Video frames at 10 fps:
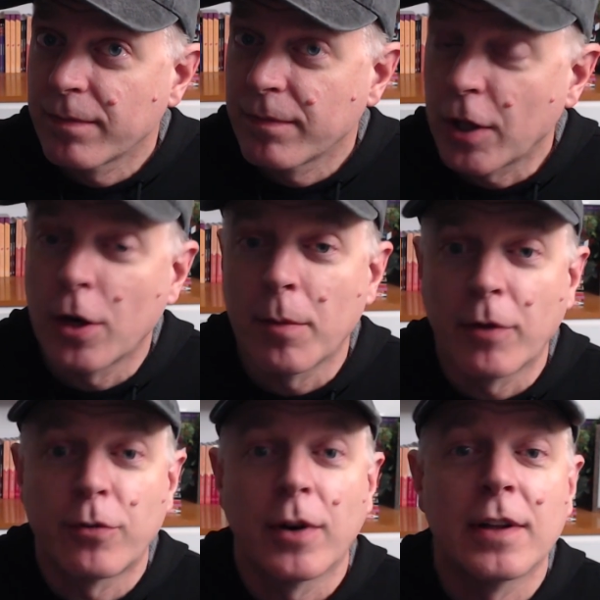You know, my
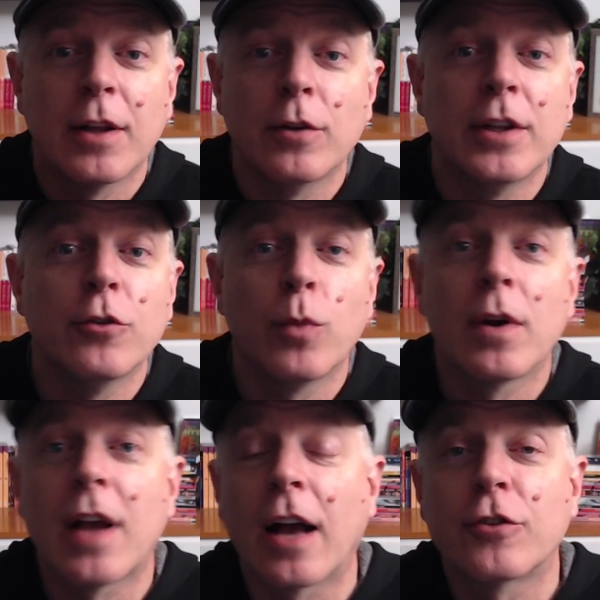friend Liz
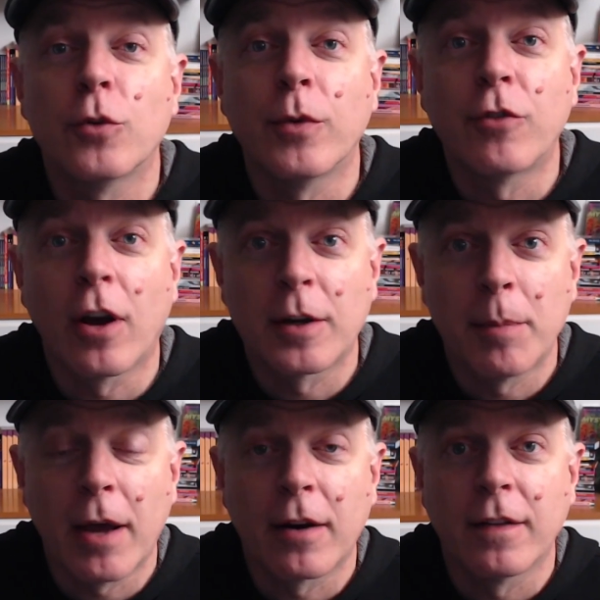Wilcox, who we've talked
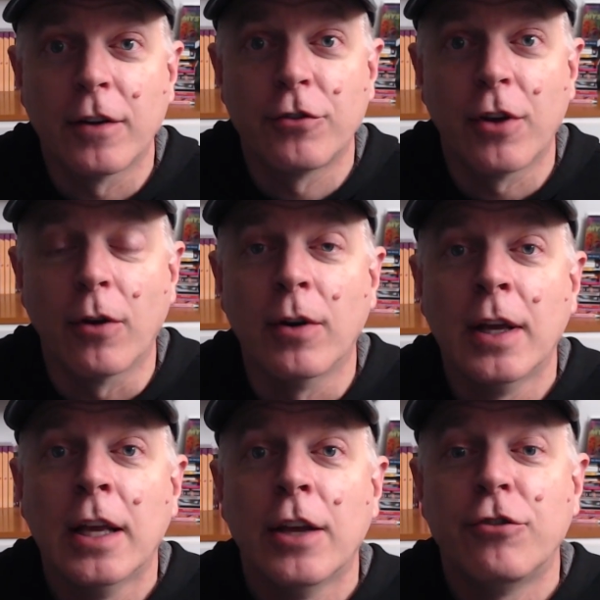about on this show,
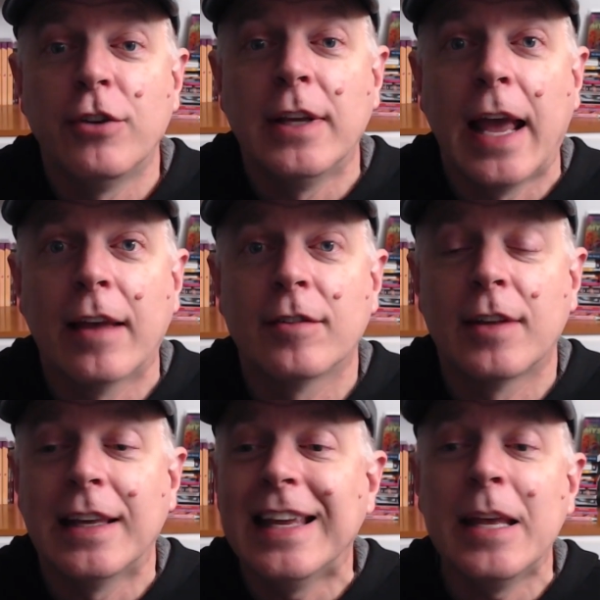she has
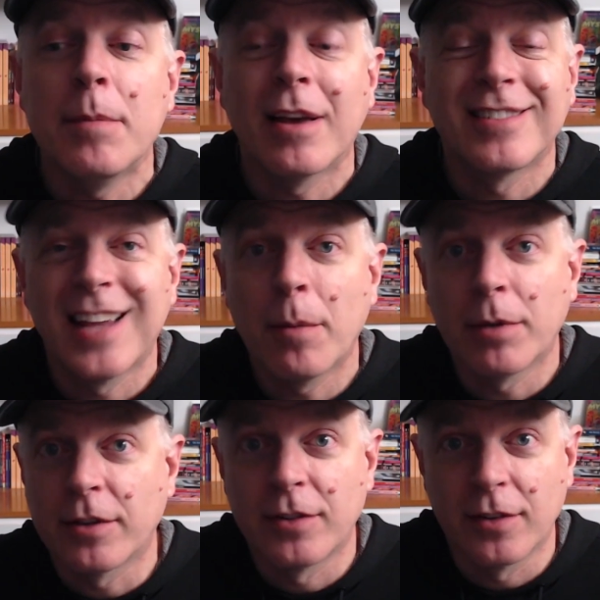a email
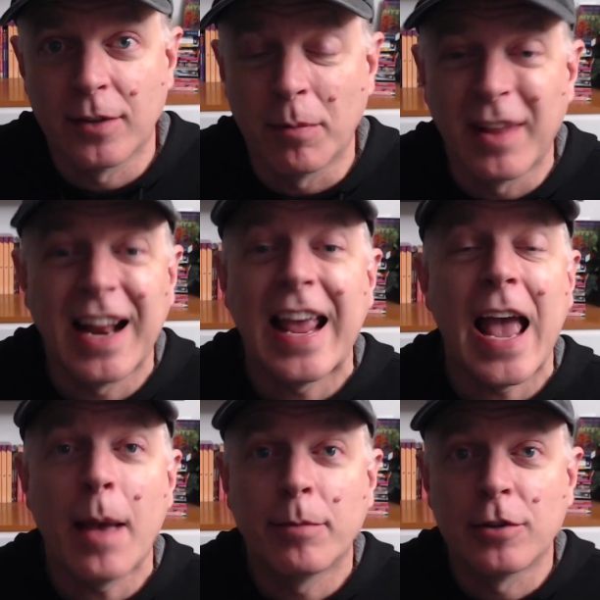template system that I
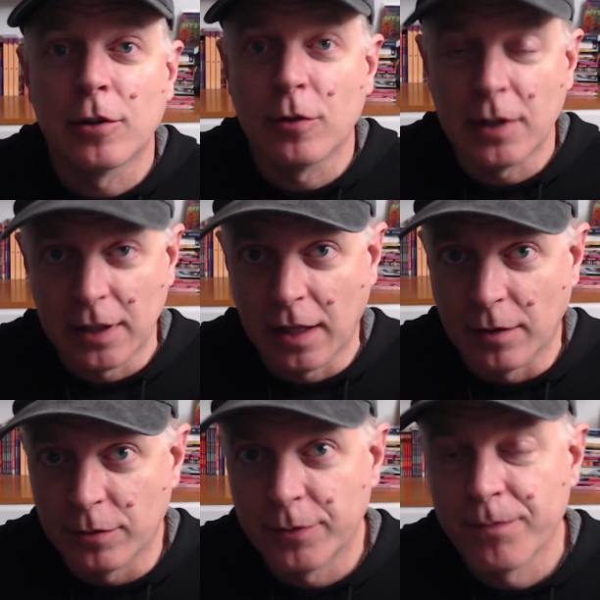absolutely
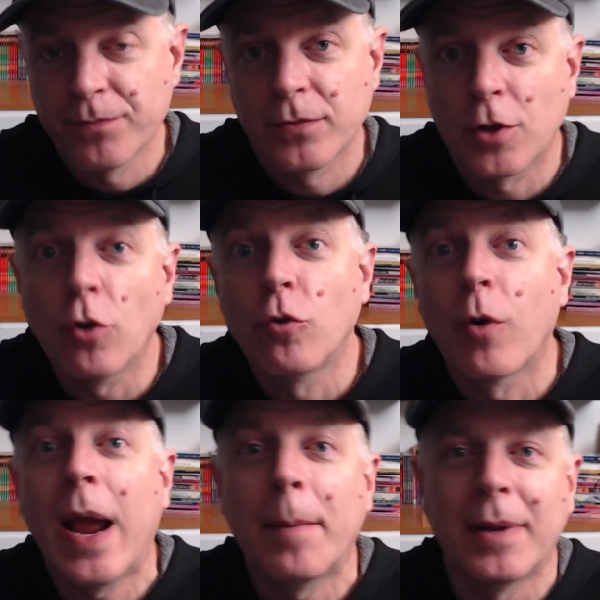love. Go
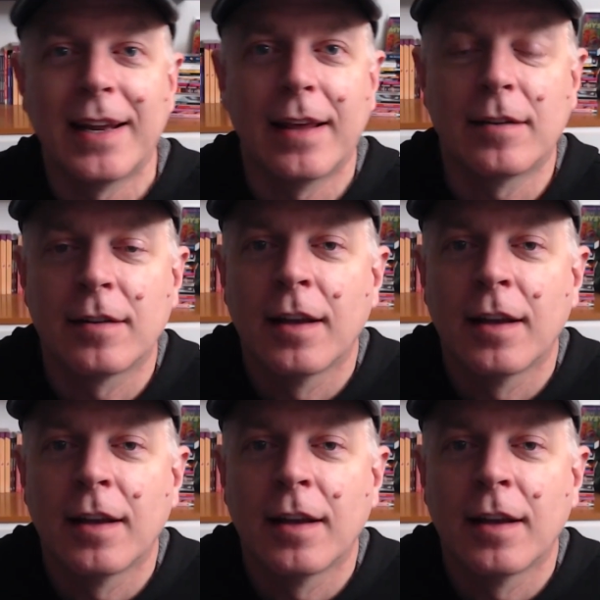grab it at